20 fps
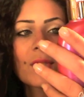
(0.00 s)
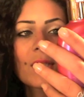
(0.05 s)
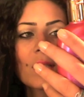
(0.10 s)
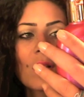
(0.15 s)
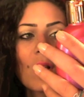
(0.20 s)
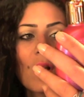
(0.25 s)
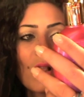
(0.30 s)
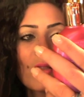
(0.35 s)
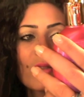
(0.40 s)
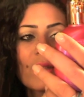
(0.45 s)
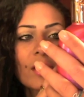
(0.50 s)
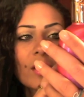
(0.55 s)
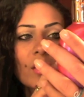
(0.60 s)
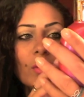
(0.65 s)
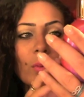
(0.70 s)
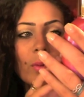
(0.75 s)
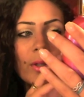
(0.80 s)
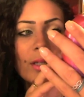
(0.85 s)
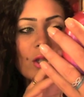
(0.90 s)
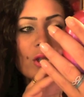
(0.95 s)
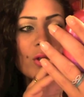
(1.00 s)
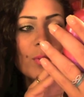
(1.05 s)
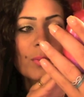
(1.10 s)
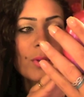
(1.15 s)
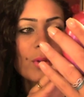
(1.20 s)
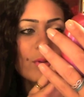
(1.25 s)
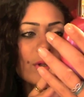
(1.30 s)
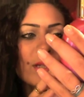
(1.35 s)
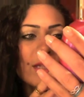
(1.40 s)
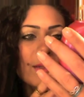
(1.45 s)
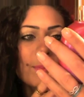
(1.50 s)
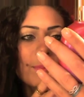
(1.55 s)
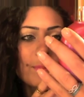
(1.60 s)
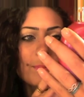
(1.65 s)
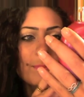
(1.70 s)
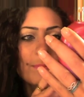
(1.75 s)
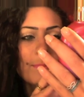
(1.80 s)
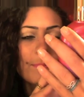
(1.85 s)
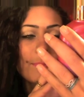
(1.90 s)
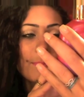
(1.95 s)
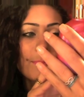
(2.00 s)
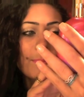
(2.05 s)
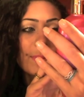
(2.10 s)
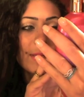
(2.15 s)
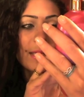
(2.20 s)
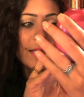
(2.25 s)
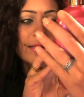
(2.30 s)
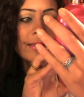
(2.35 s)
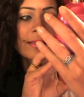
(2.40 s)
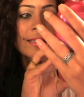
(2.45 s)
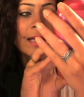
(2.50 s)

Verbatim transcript: it's called the Swedish Beauty Pink